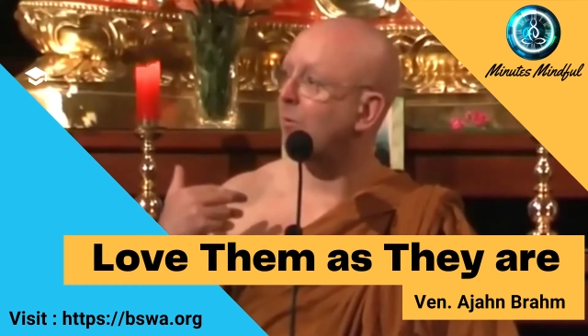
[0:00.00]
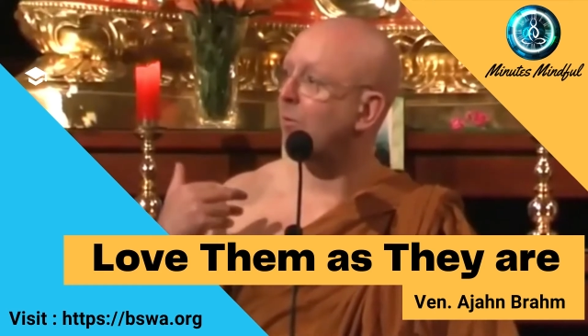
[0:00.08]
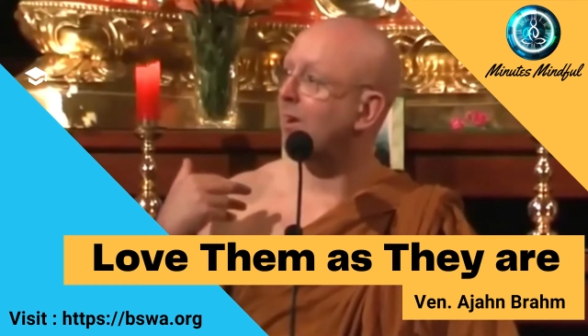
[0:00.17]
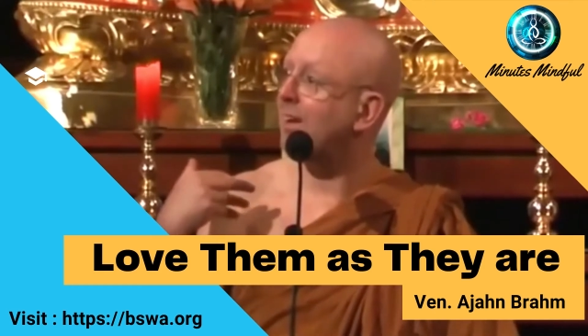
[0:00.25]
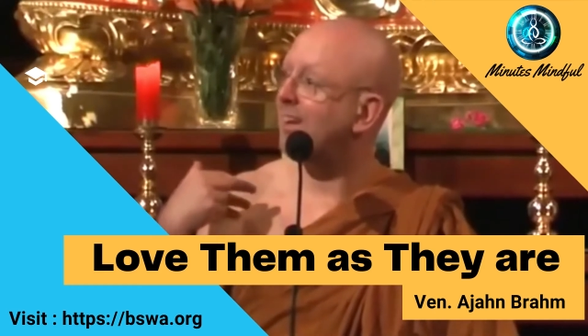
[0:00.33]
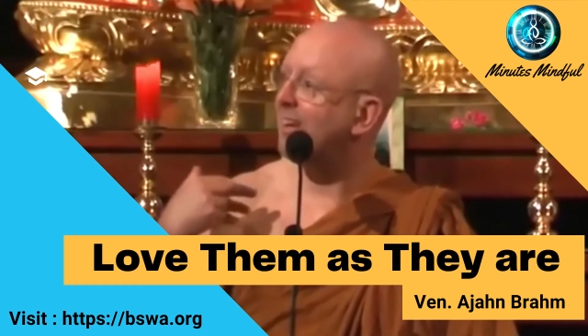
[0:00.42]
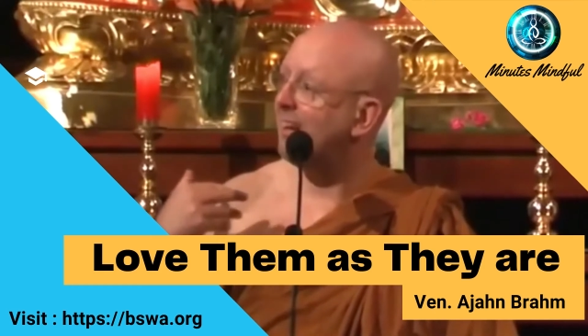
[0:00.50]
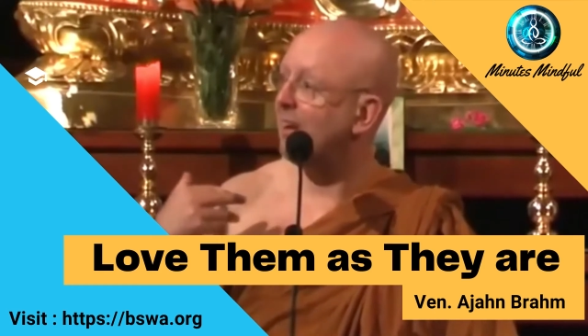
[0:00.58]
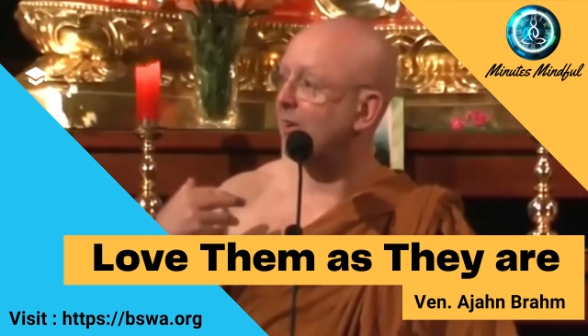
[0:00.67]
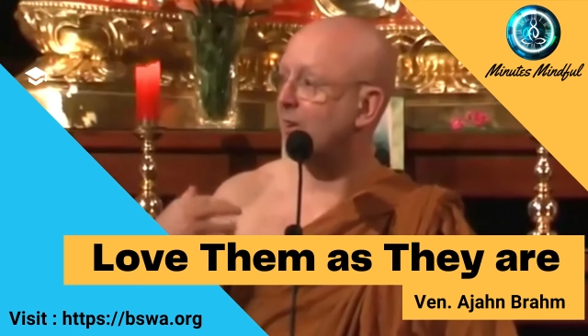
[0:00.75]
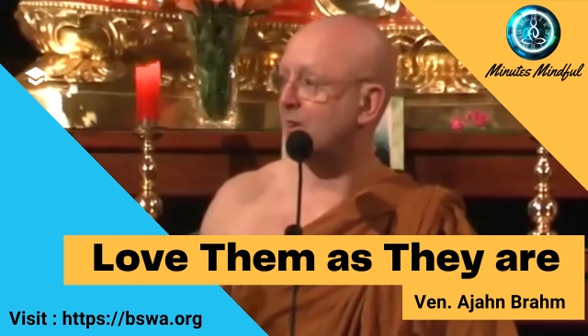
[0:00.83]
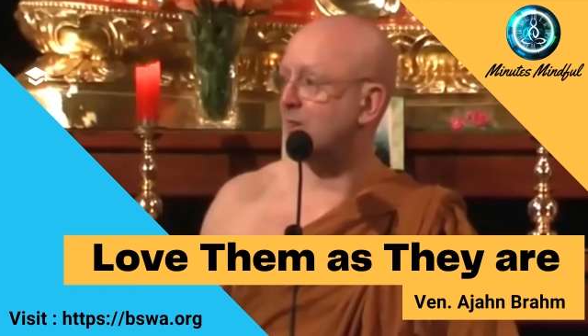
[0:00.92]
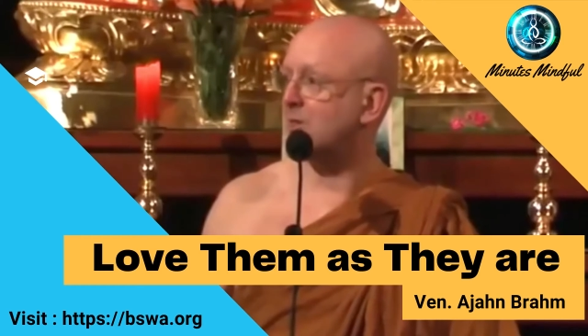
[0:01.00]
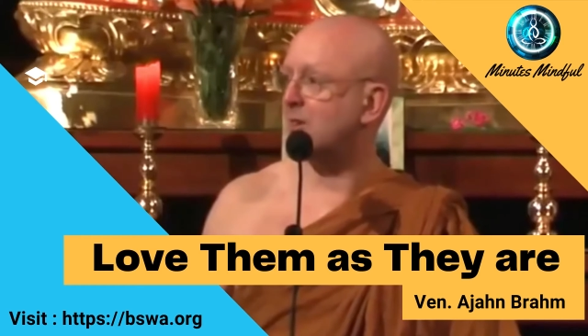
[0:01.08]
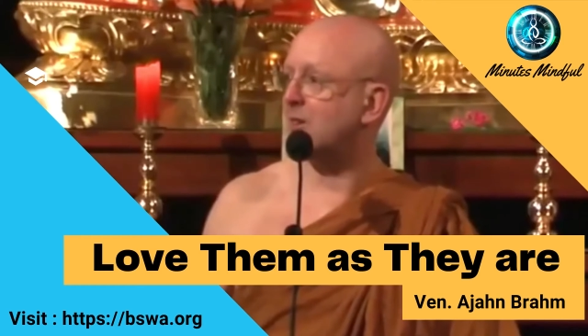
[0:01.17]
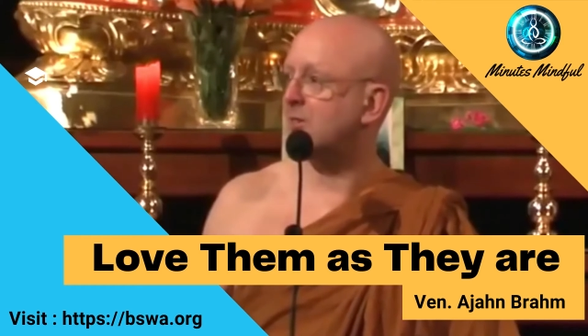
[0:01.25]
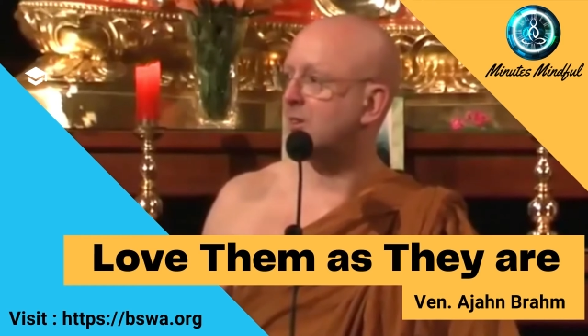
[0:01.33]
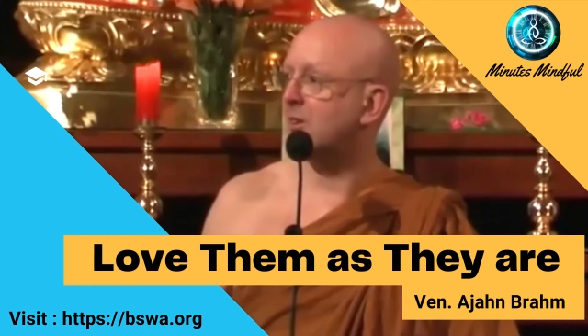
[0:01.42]
when he did learn the
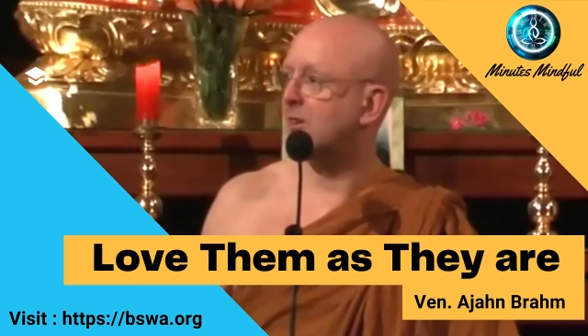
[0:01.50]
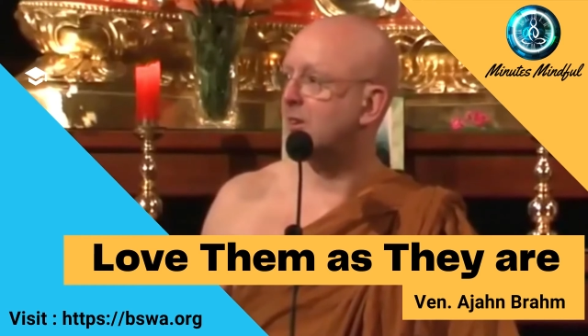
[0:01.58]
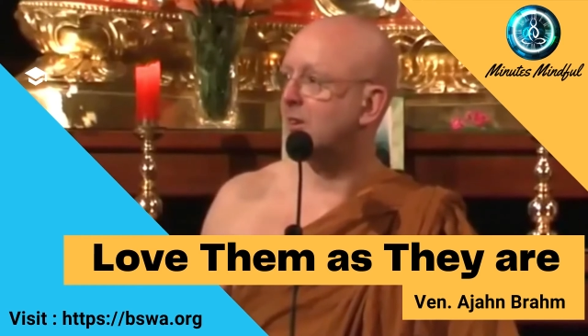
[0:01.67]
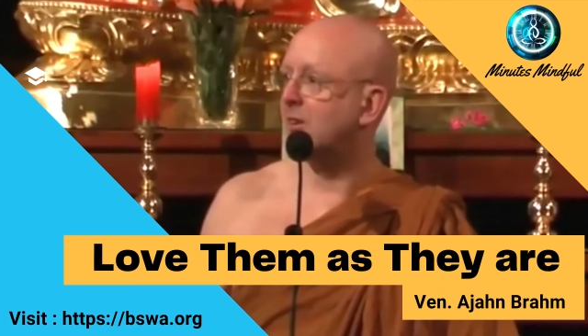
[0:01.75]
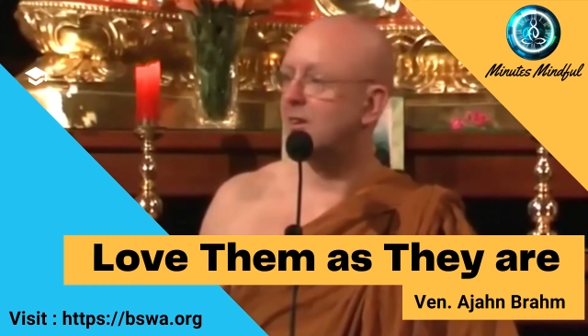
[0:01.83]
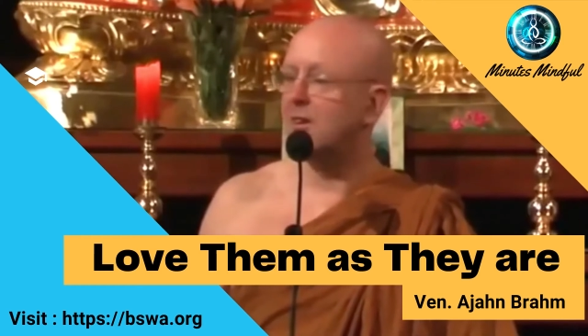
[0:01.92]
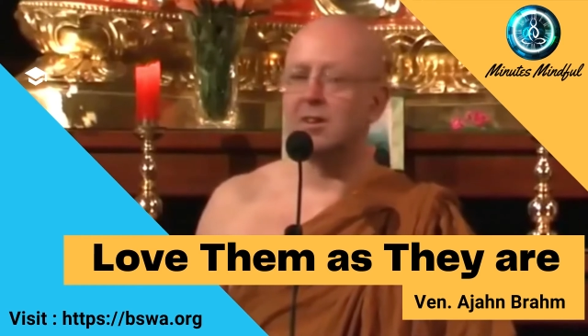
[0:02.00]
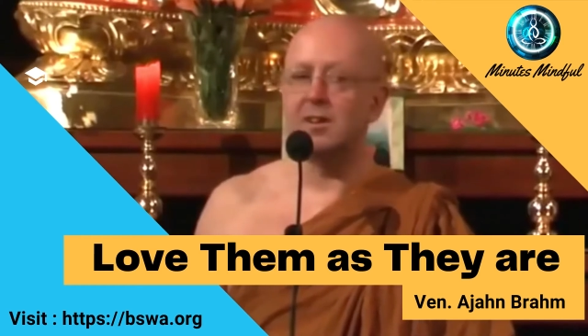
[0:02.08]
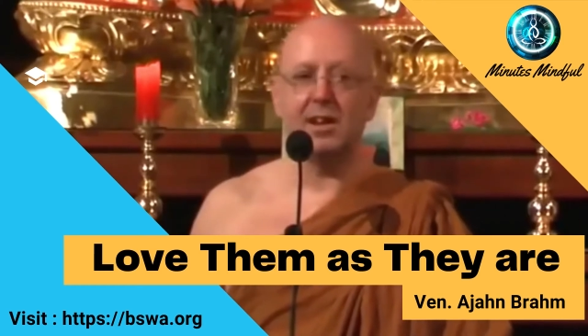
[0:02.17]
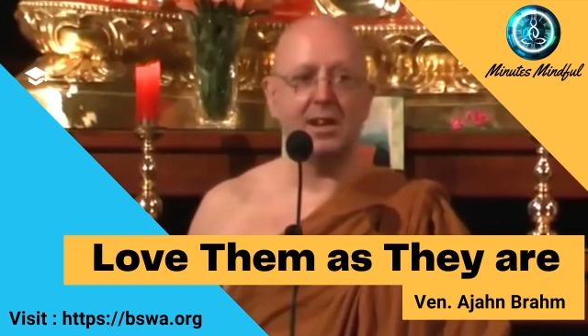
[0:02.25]
chanting. And